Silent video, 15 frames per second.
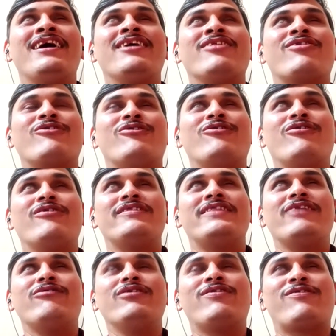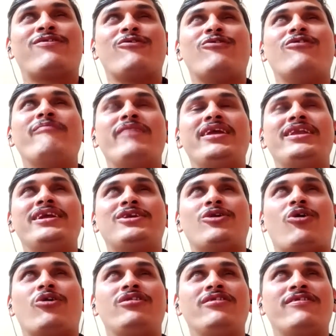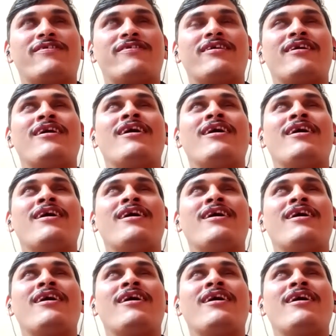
So there were so many taunts.